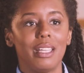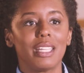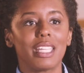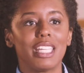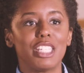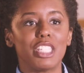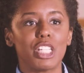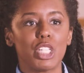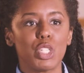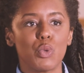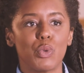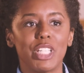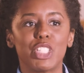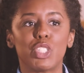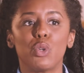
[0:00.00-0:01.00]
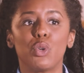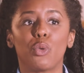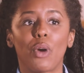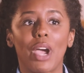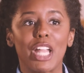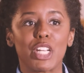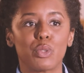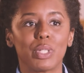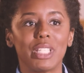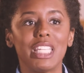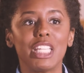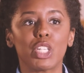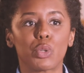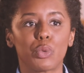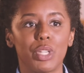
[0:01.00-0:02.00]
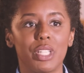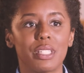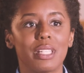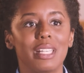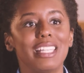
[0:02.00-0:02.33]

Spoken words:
continuing to gradually increase